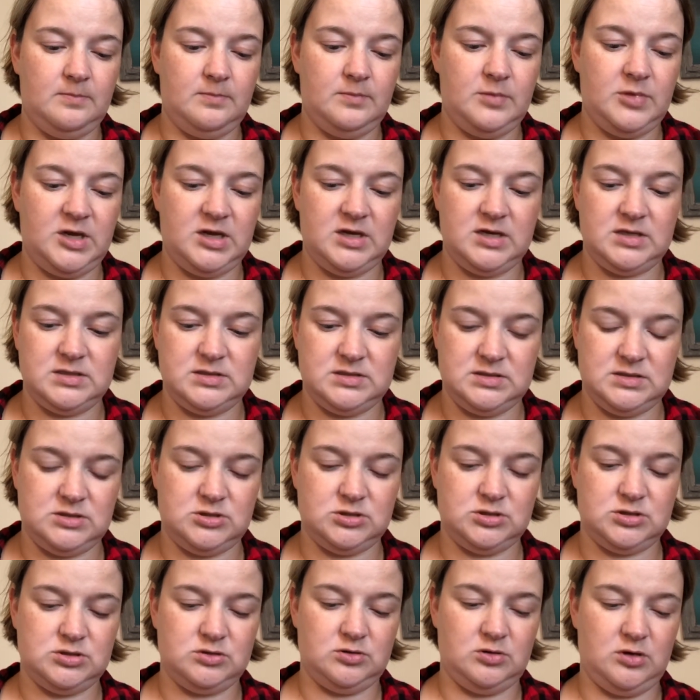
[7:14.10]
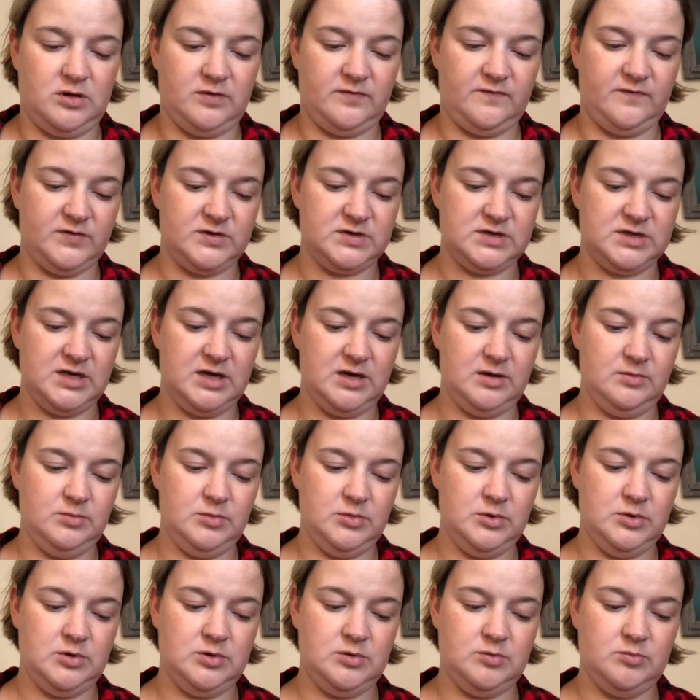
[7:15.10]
because it took so long for it to come,